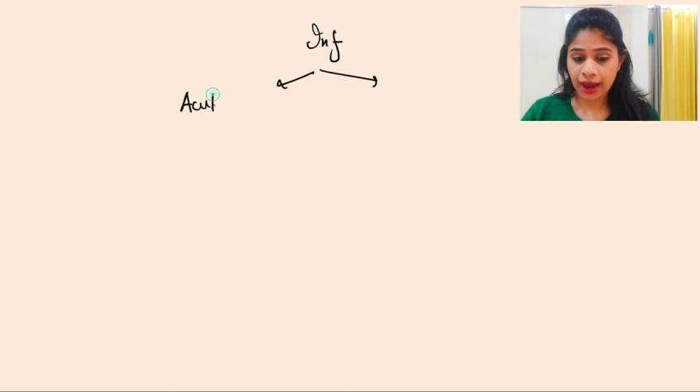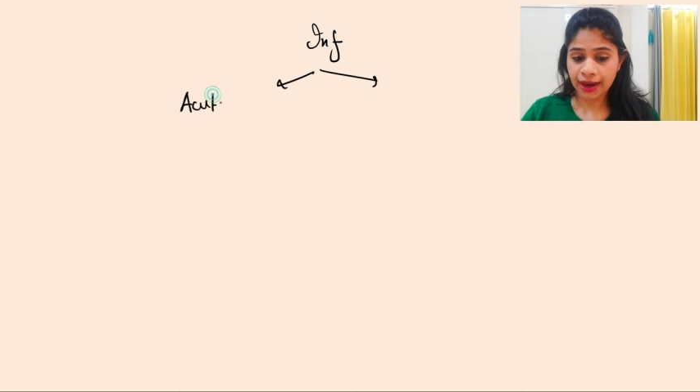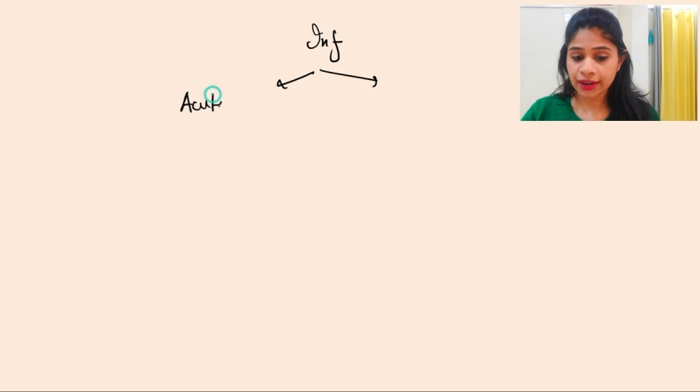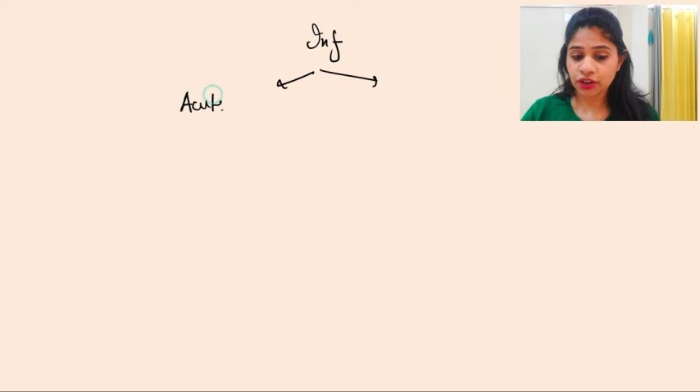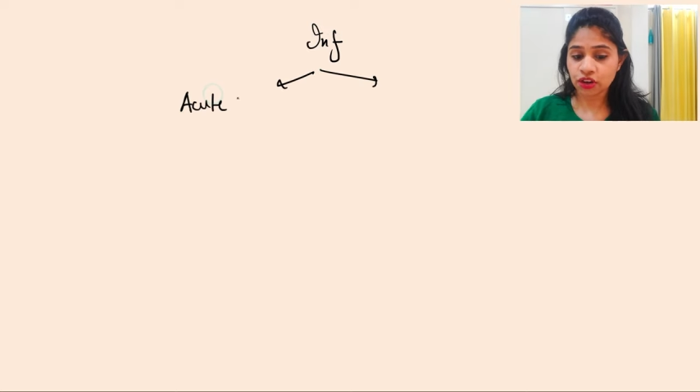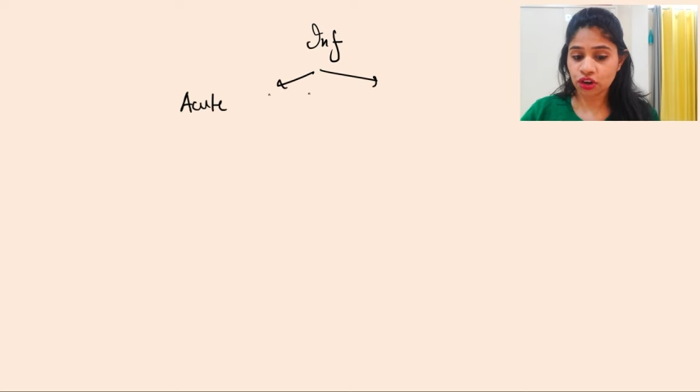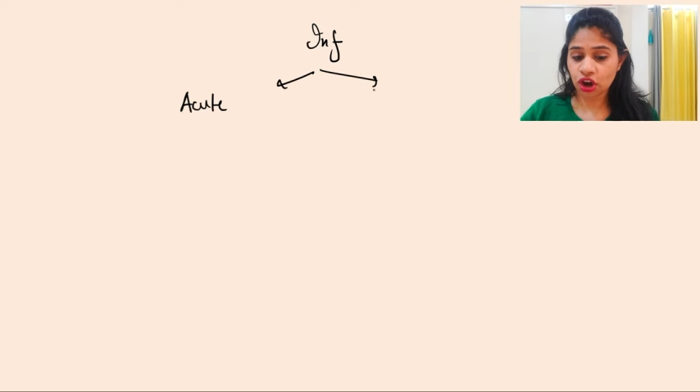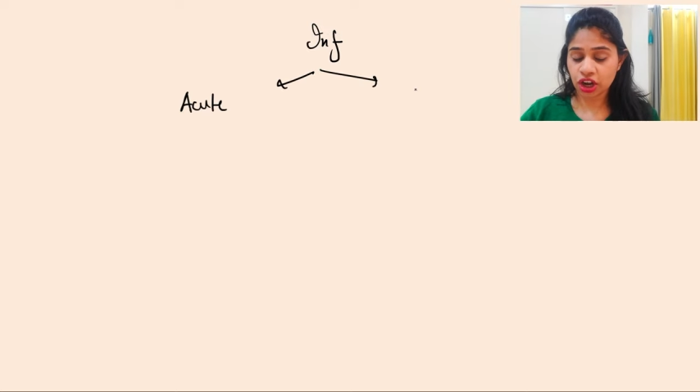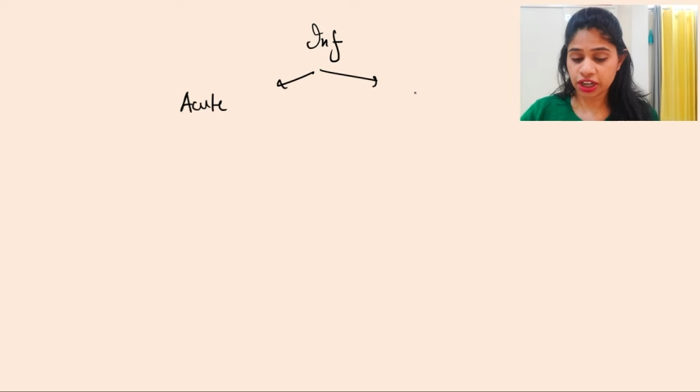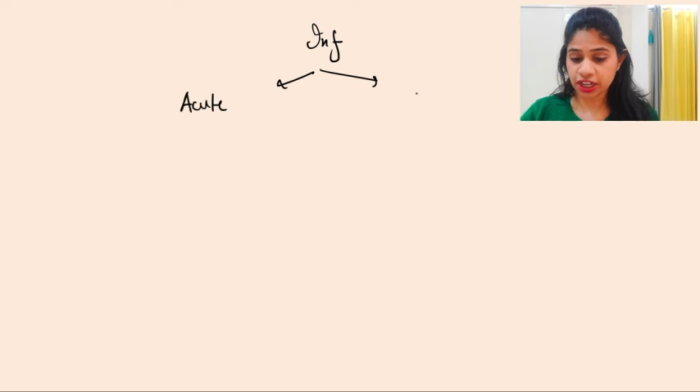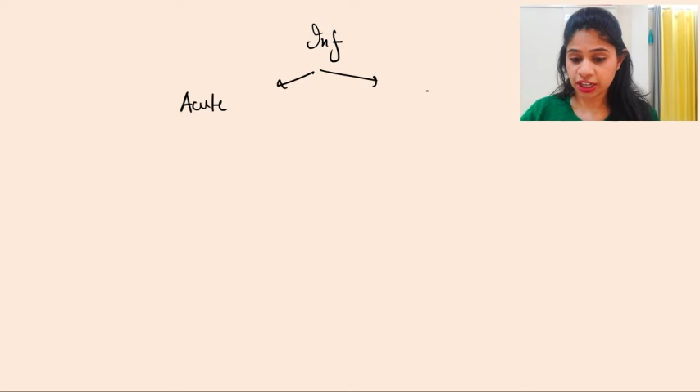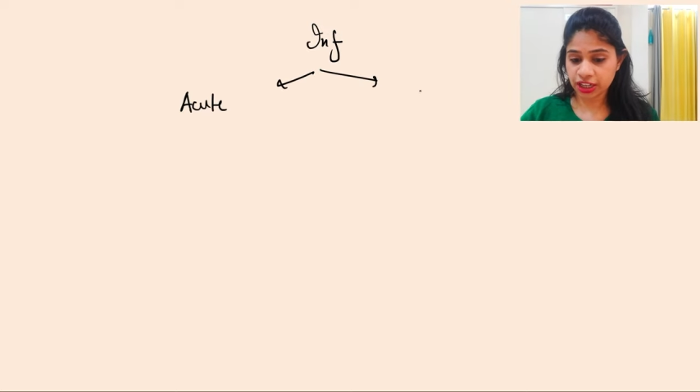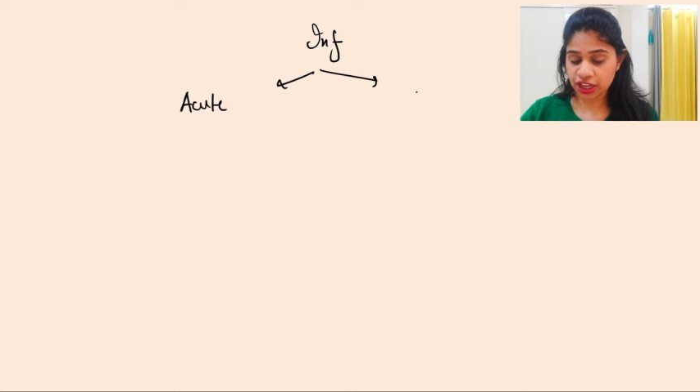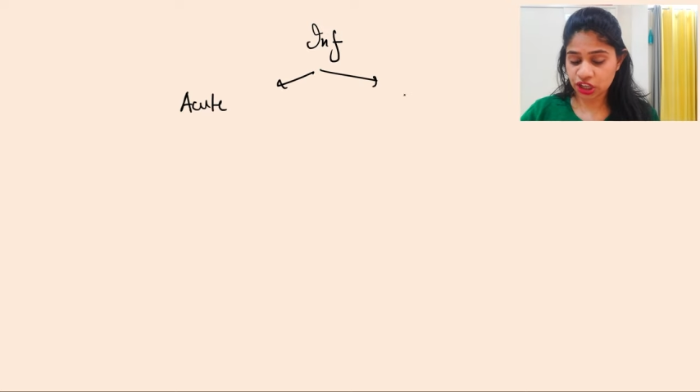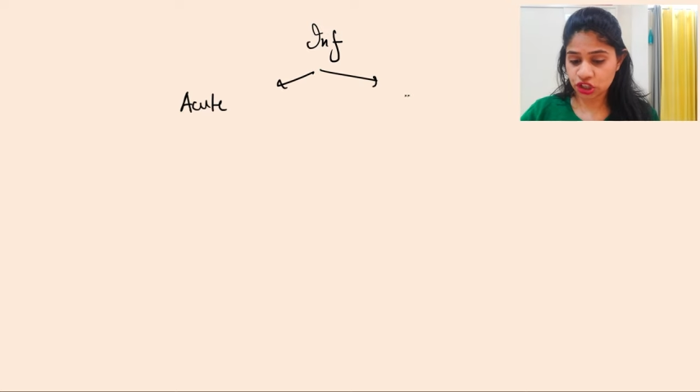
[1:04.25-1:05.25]
and
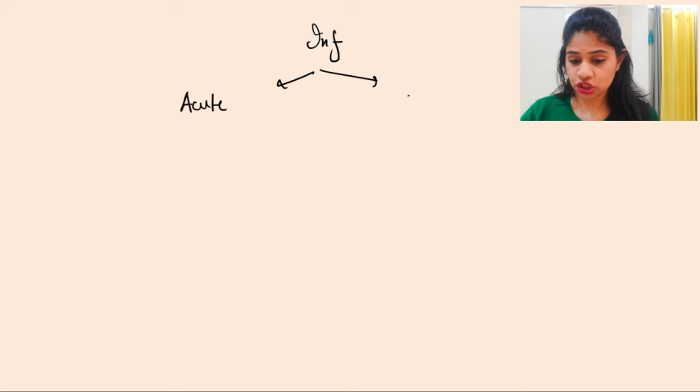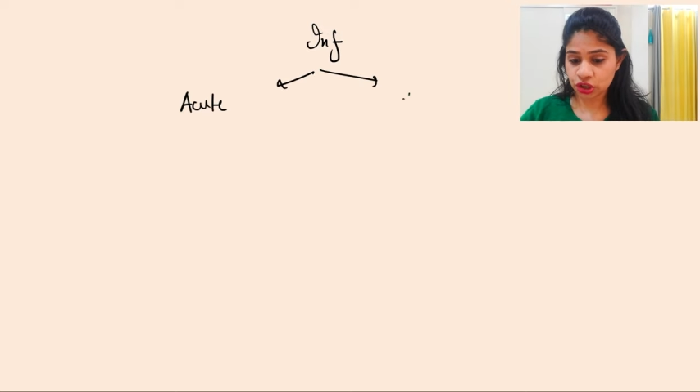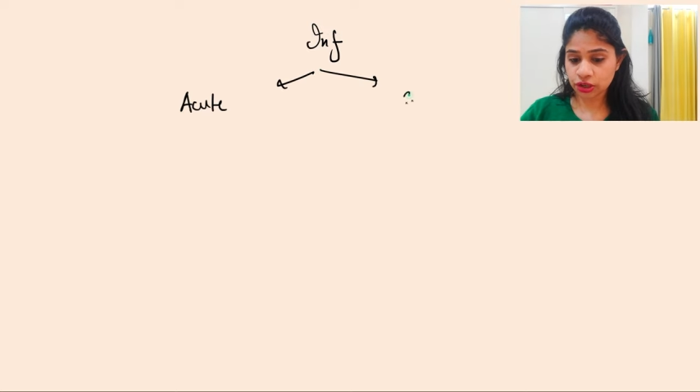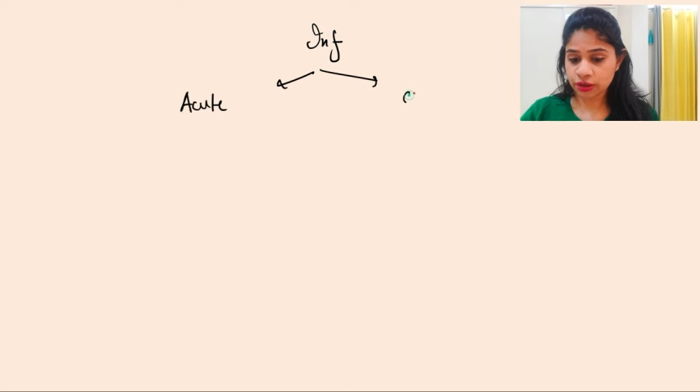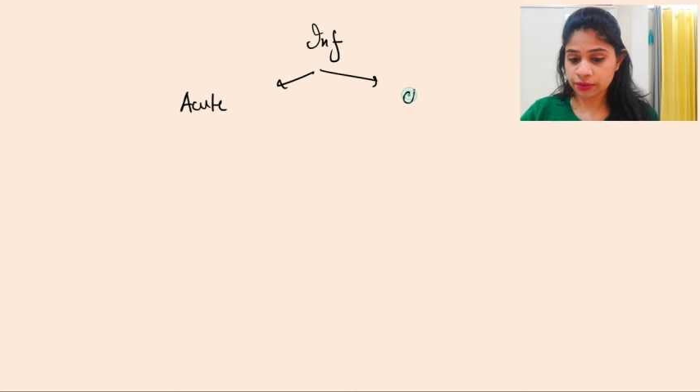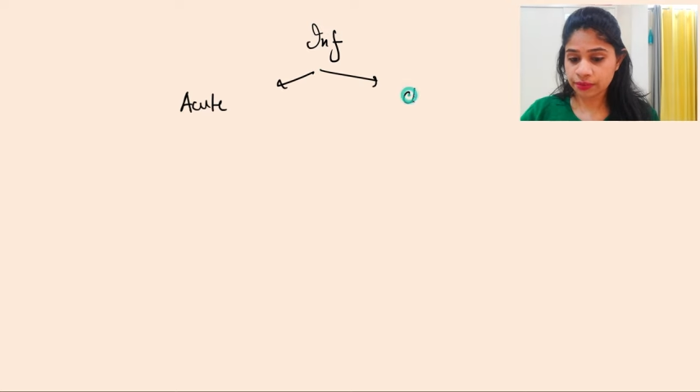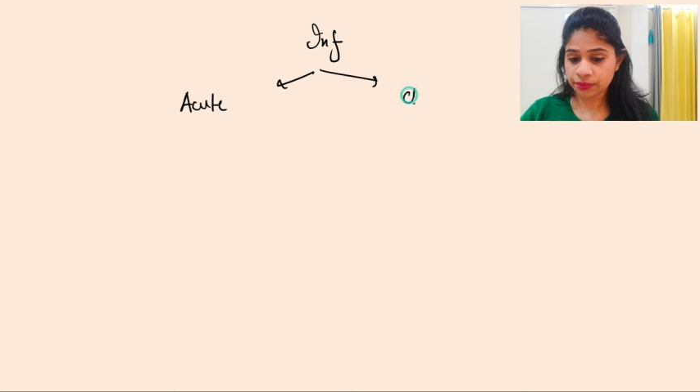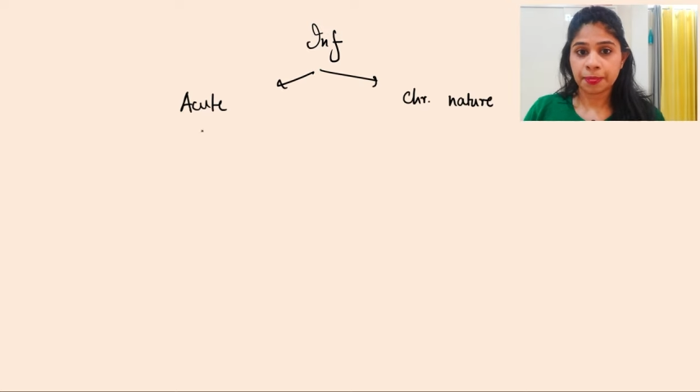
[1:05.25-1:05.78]
chronic nature.